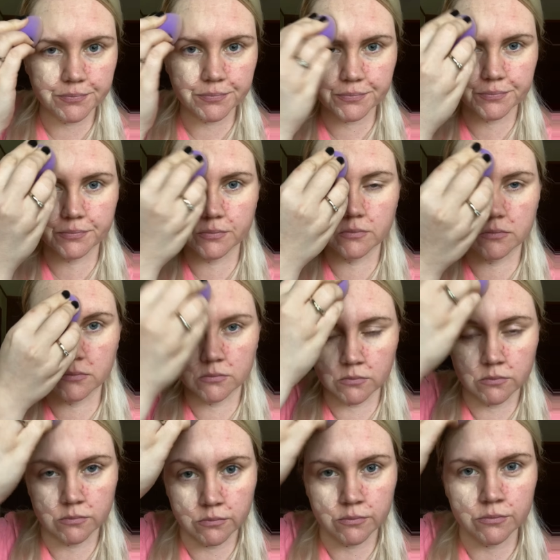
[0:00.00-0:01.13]

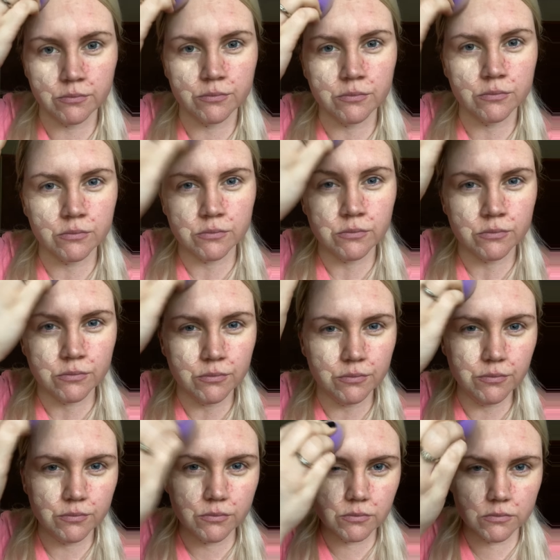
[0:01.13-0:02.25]

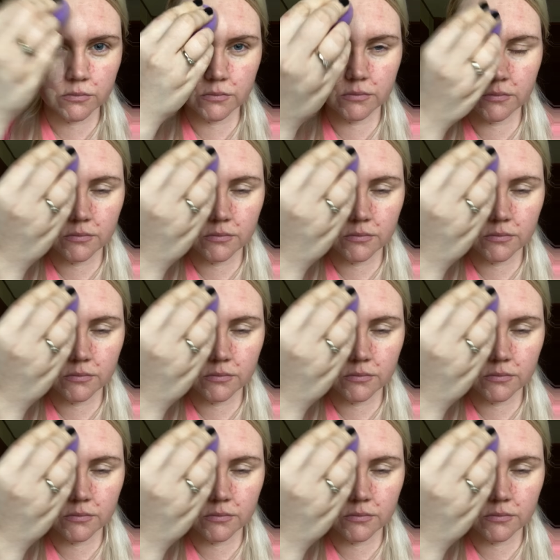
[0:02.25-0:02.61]
No one is speaking in this clip.